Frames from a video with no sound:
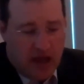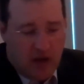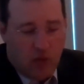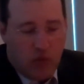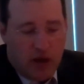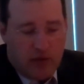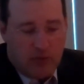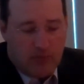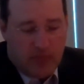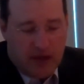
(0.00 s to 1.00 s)

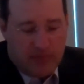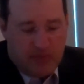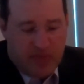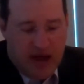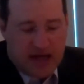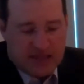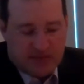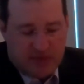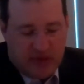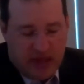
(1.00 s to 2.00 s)
What might be possible